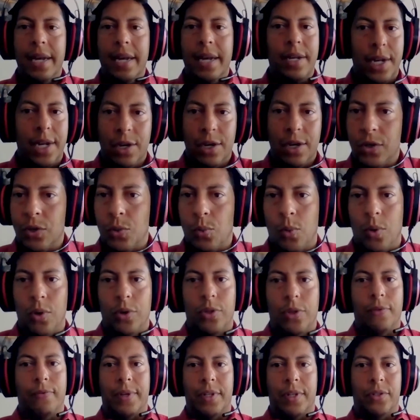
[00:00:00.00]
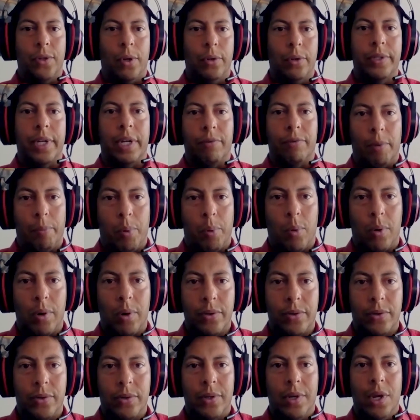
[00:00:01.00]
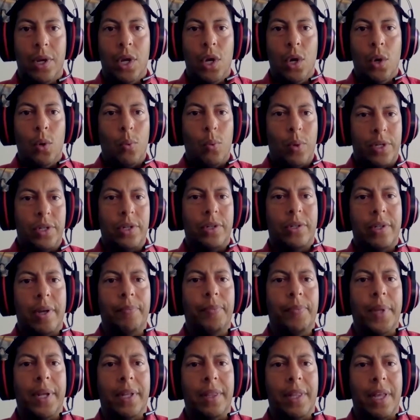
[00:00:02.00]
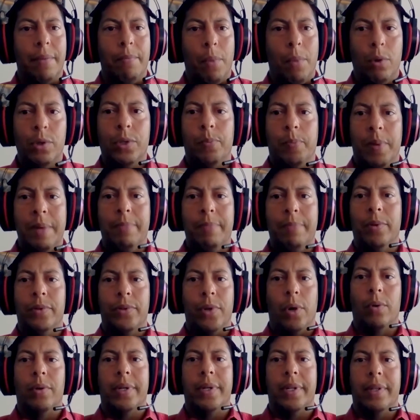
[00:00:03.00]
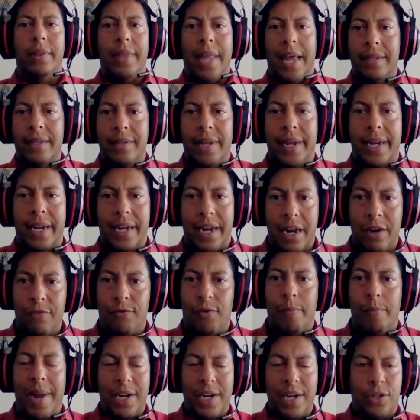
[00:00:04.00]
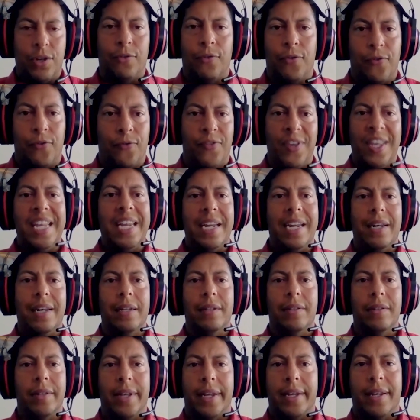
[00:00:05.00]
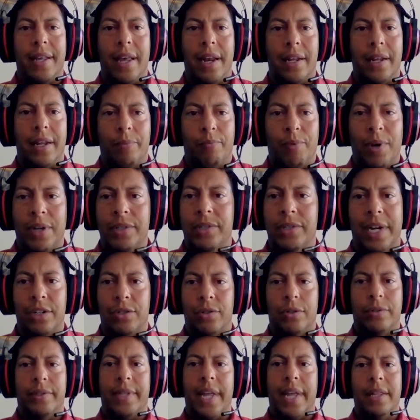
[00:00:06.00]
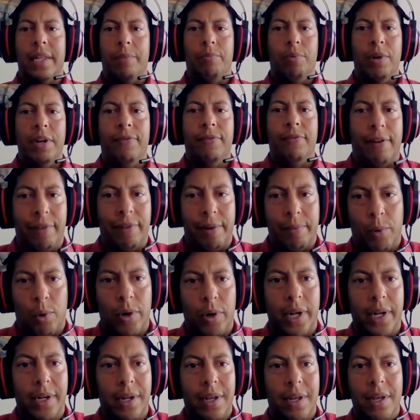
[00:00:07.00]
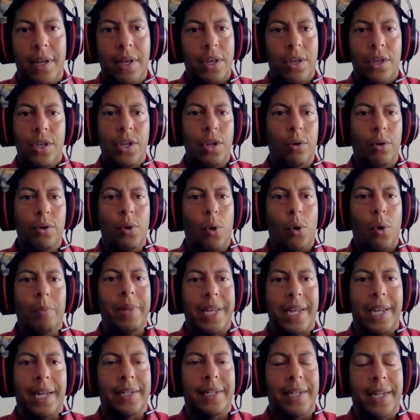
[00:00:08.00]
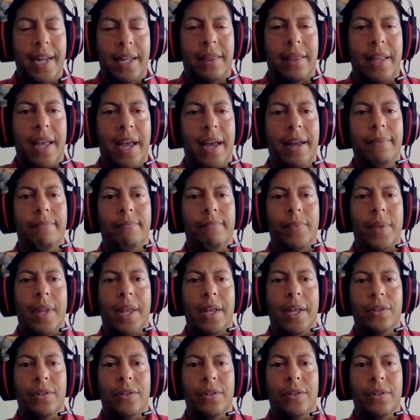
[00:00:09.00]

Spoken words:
years worth of consulting reports, which is something that most people don't. That's like an information feed. It's like getting the presidential daily brief every morning. You don't normally get that. And